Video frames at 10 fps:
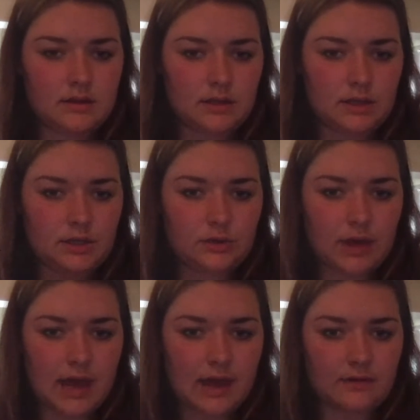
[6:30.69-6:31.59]
Then you
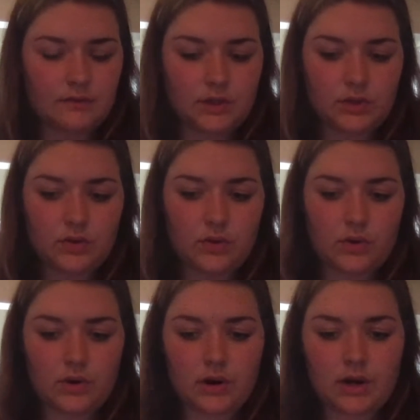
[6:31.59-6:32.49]
have
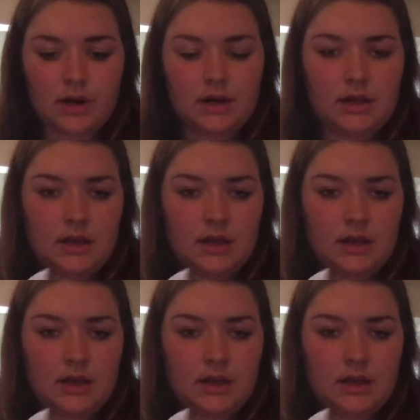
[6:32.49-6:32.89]
your